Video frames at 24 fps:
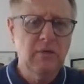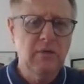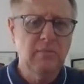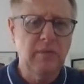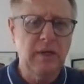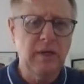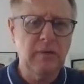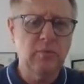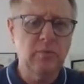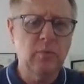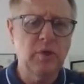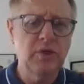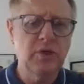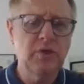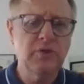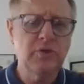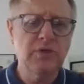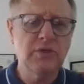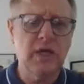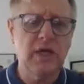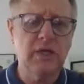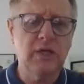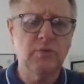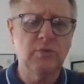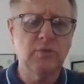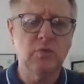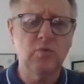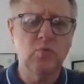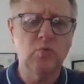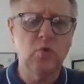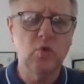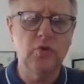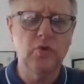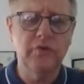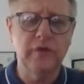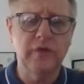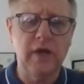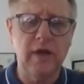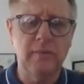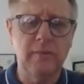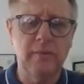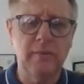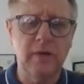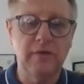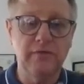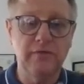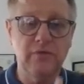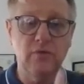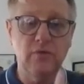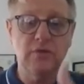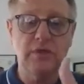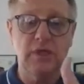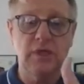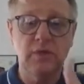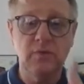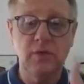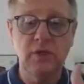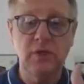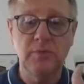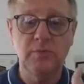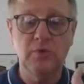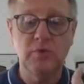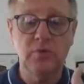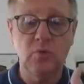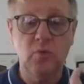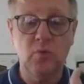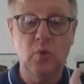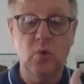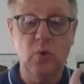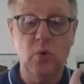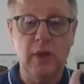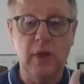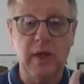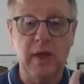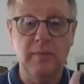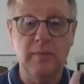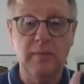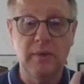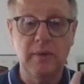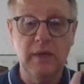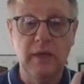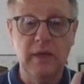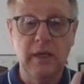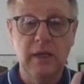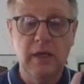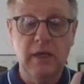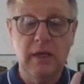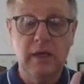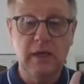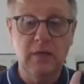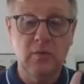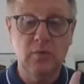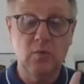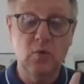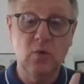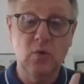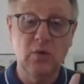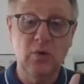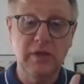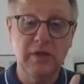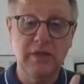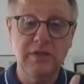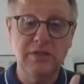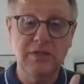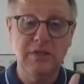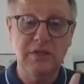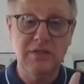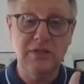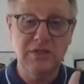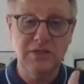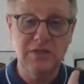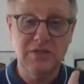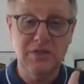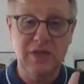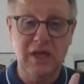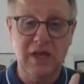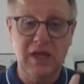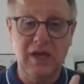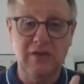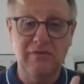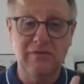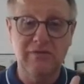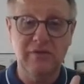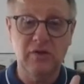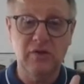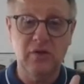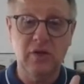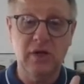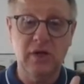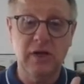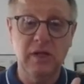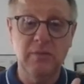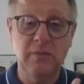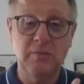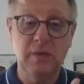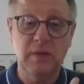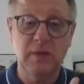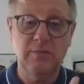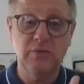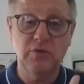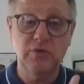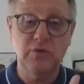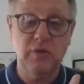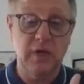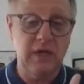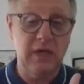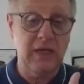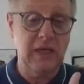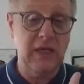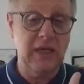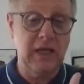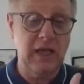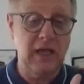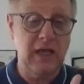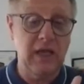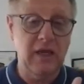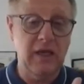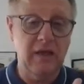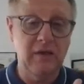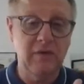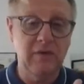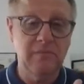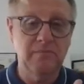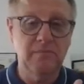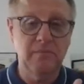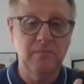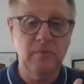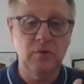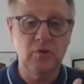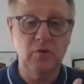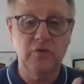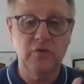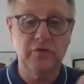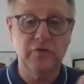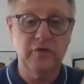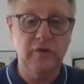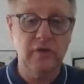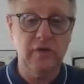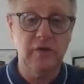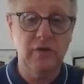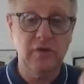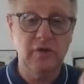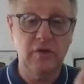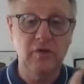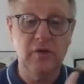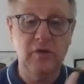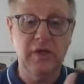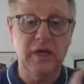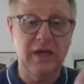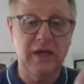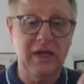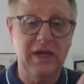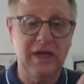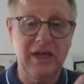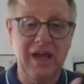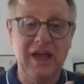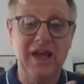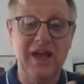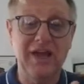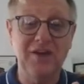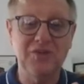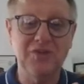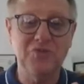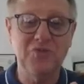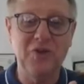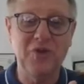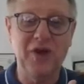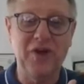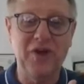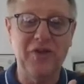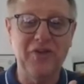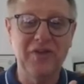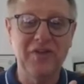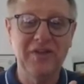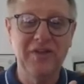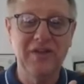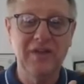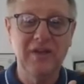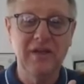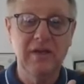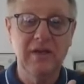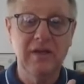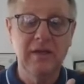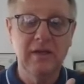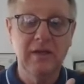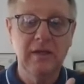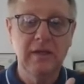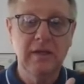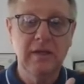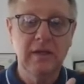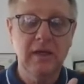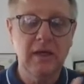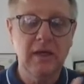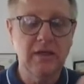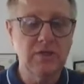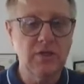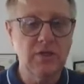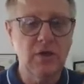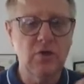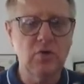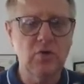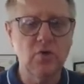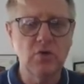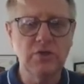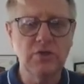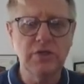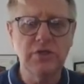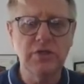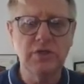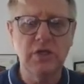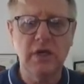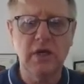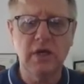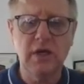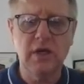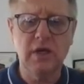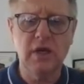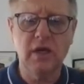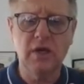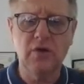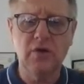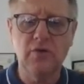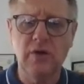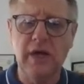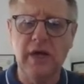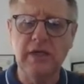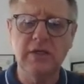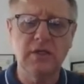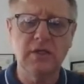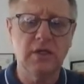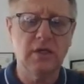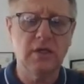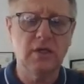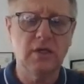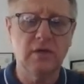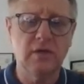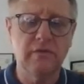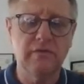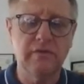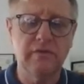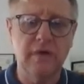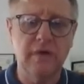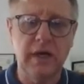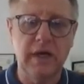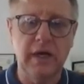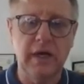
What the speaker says: But when you start to put walls up, unfortunately, when you put the wall up, the wall is there for not only people trying to get in, but also that you can't get out as well. And so it causes a great deal of,